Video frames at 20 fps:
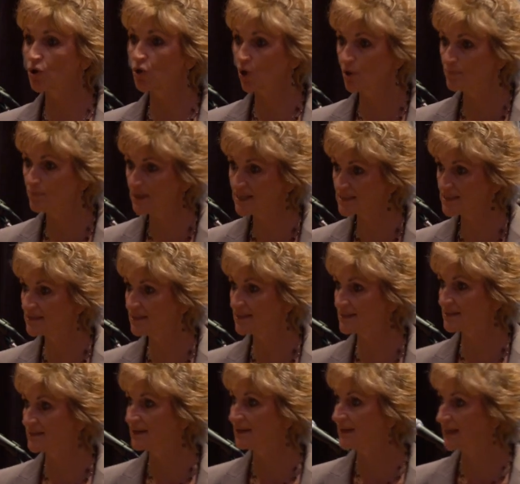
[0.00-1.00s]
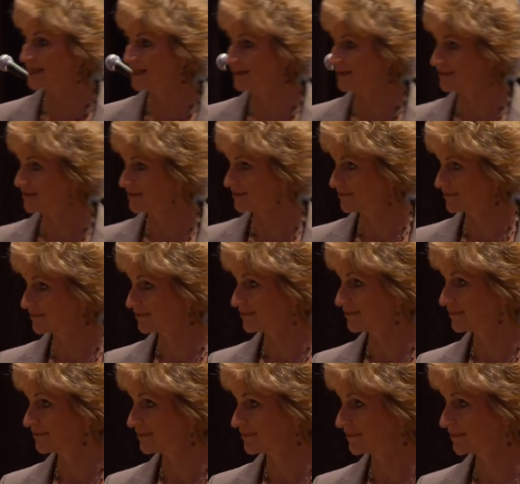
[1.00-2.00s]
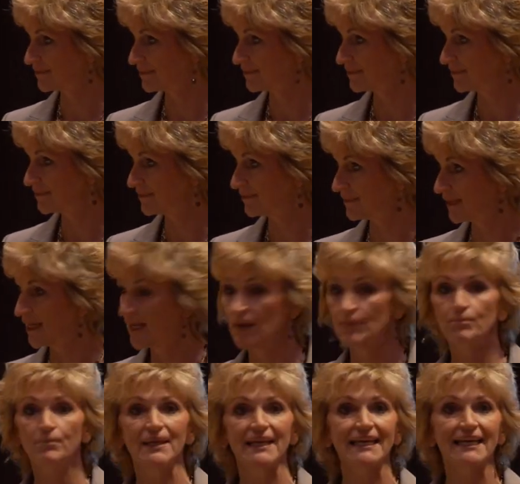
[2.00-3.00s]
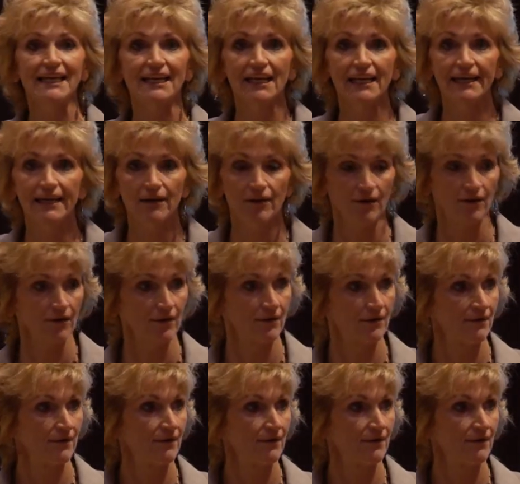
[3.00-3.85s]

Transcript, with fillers: your business need? Be clear,